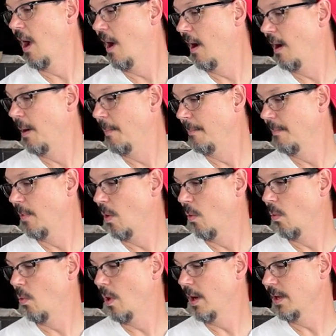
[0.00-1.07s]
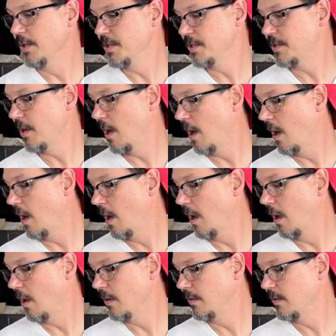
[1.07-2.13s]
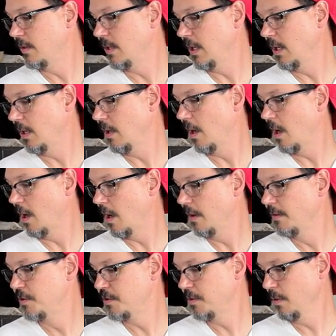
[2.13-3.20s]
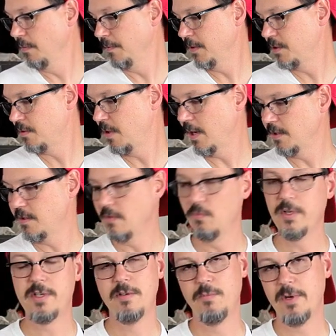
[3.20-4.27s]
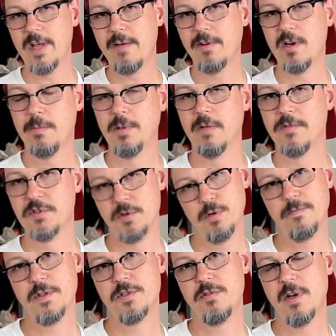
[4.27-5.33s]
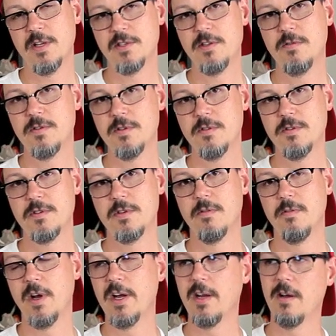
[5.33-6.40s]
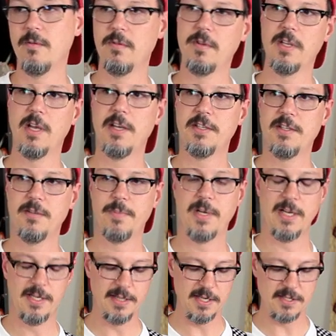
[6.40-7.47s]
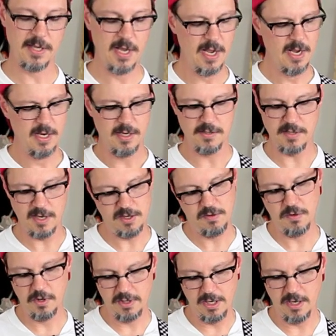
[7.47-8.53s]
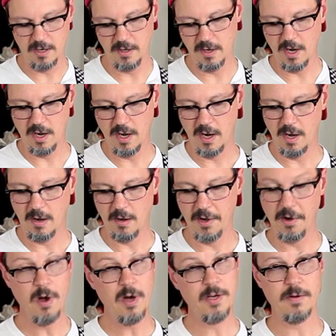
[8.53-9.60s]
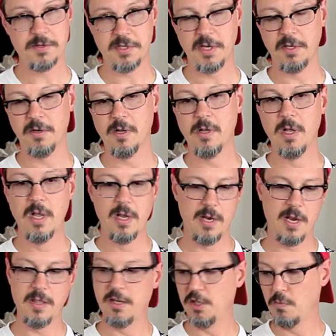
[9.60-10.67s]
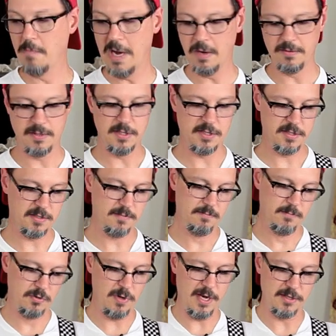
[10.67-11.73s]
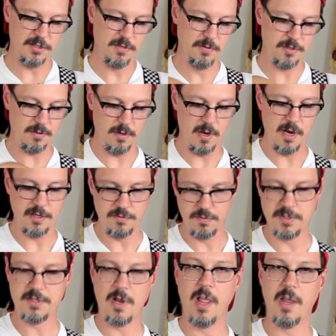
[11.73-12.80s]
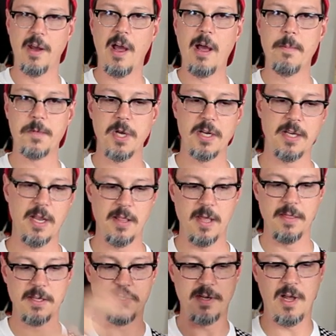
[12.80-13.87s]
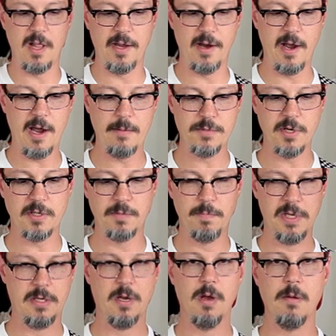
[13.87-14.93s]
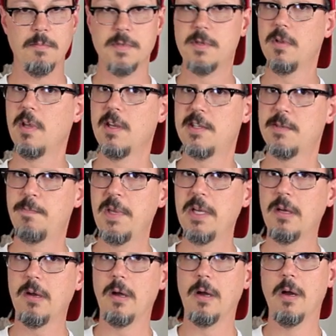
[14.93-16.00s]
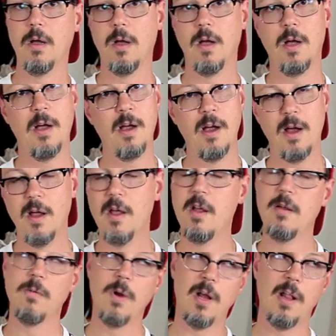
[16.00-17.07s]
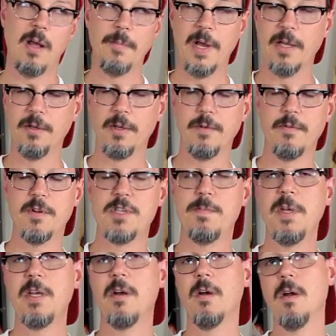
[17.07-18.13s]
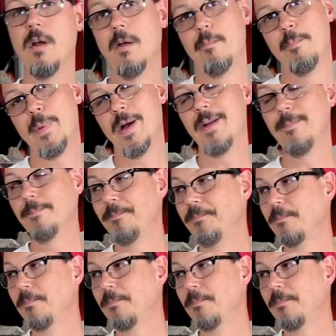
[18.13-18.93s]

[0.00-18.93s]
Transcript: um, was uh, the uh, surface transducer. We, we have a couple of surface transducers, right? And the idea behind this is that you hook in uh, an audio signal and then you mount this transducer onto a solid object, and then the solid object becomes a speaker. Aha! Well, I'm not looking for a speaker, but